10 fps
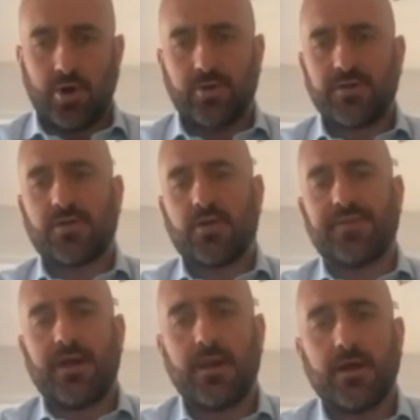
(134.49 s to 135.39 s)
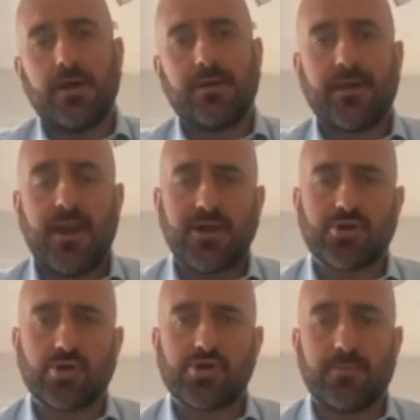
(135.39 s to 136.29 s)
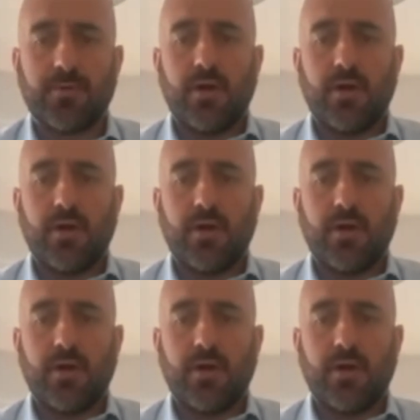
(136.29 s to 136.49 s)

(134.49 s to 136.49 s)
horizontal relationship,